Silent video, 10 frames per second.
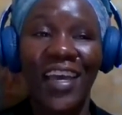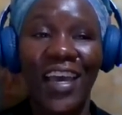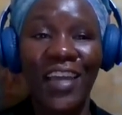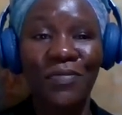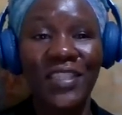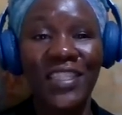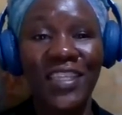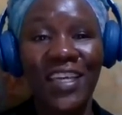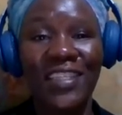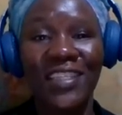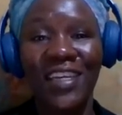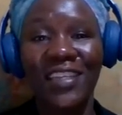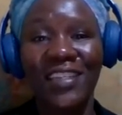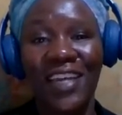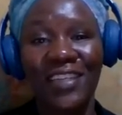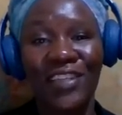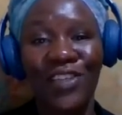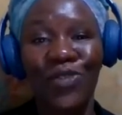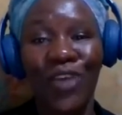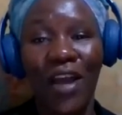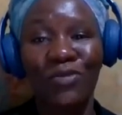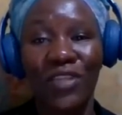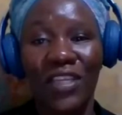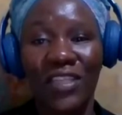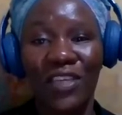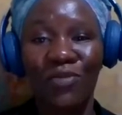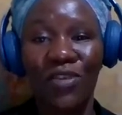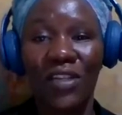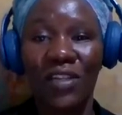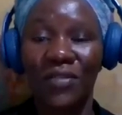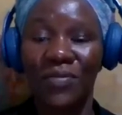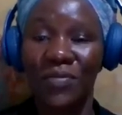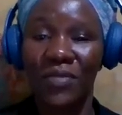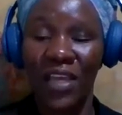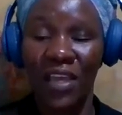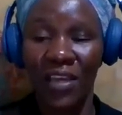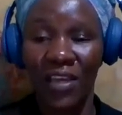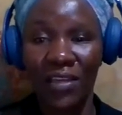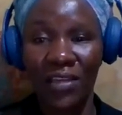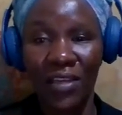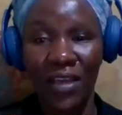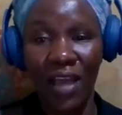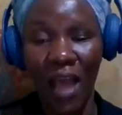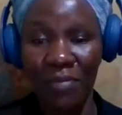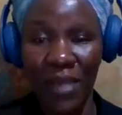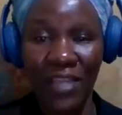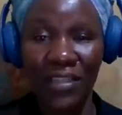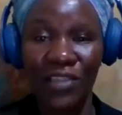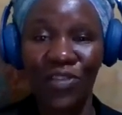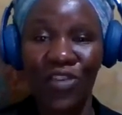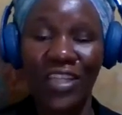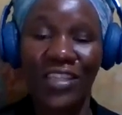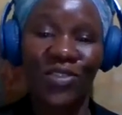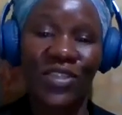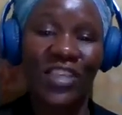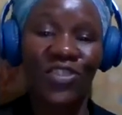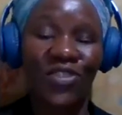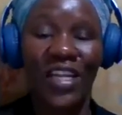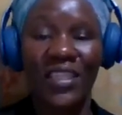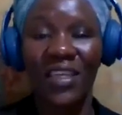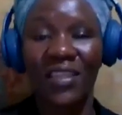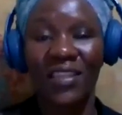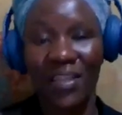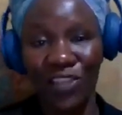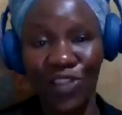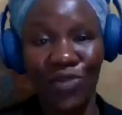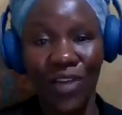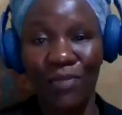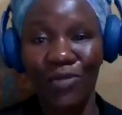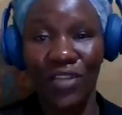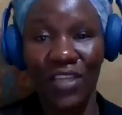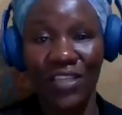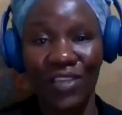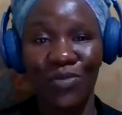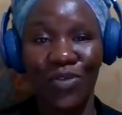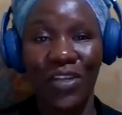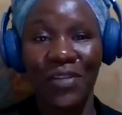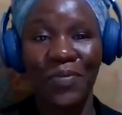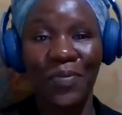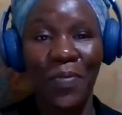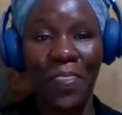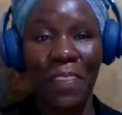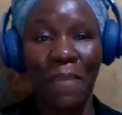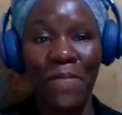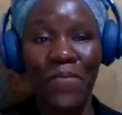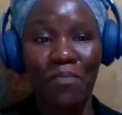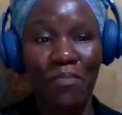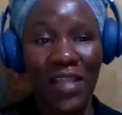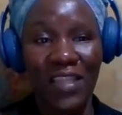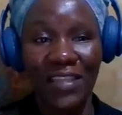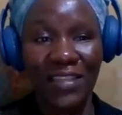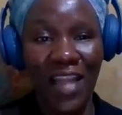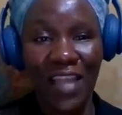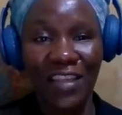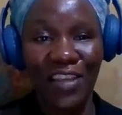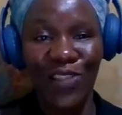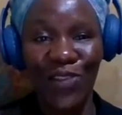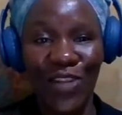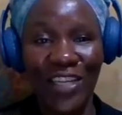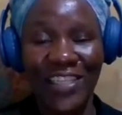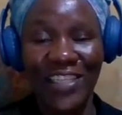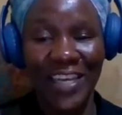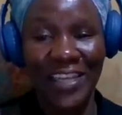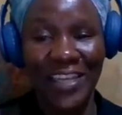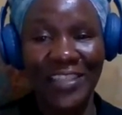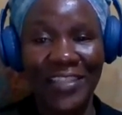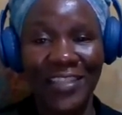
NPCA is saying they're ready to come to the table. The Umpires and Scorers Association are saying they're ready to come to the table, but there's nothing solid yet.